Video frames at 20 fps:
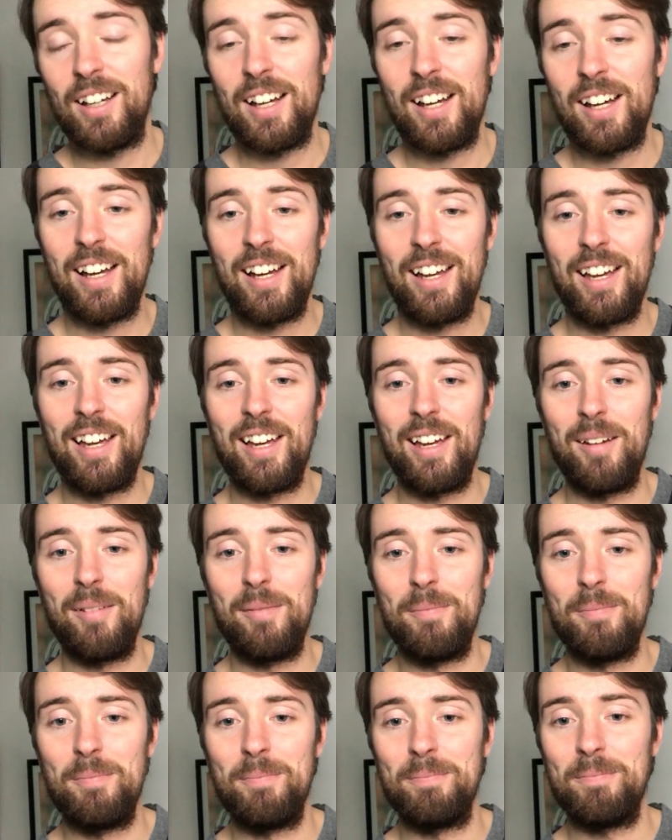
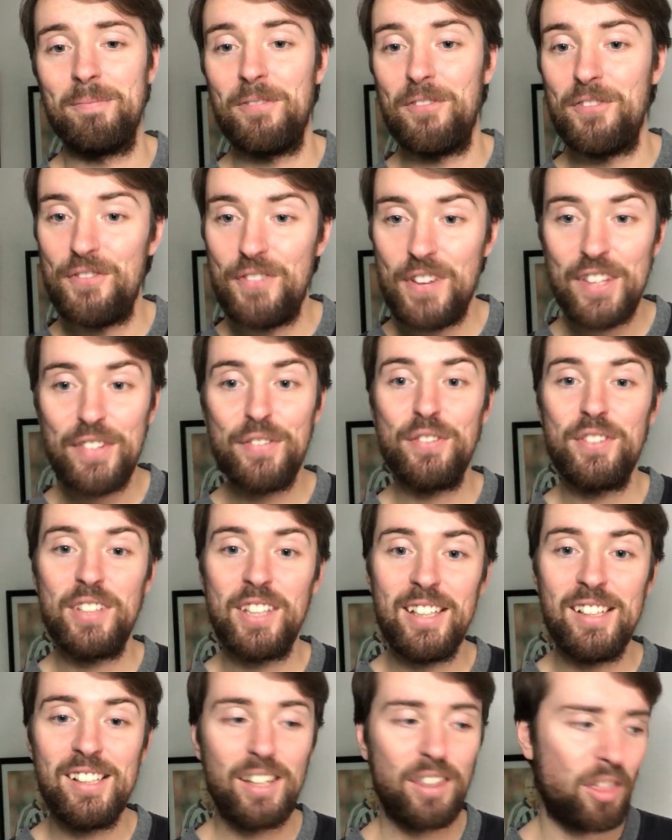
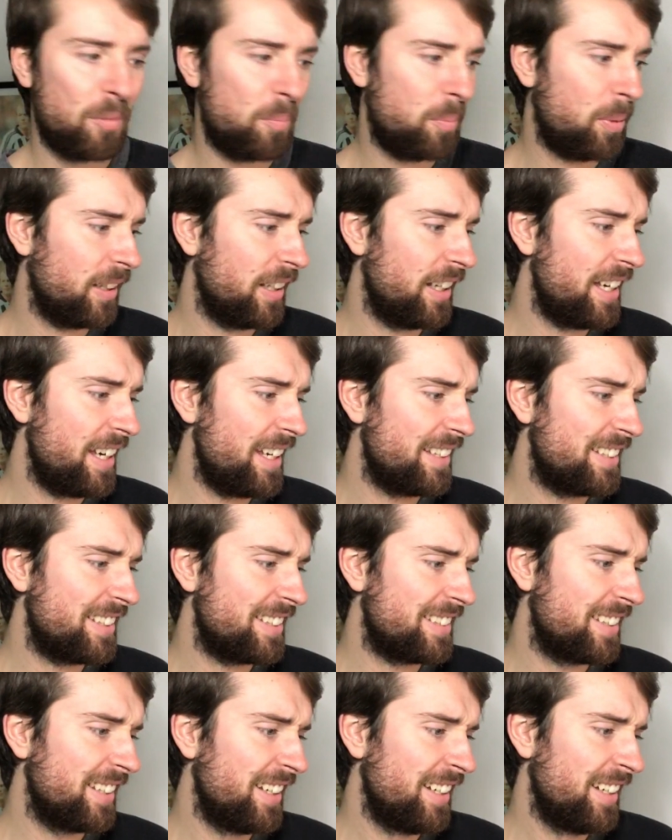15th
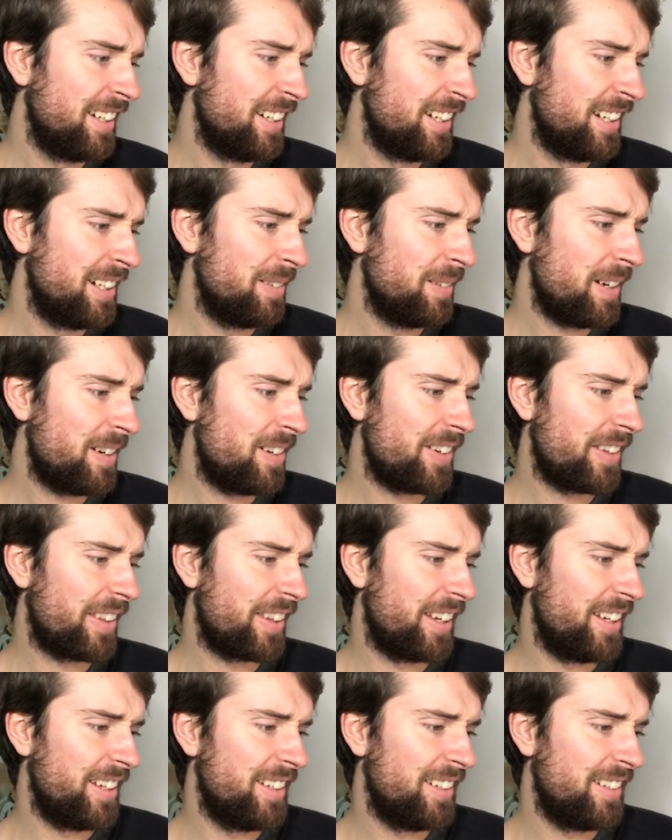place. Where are they?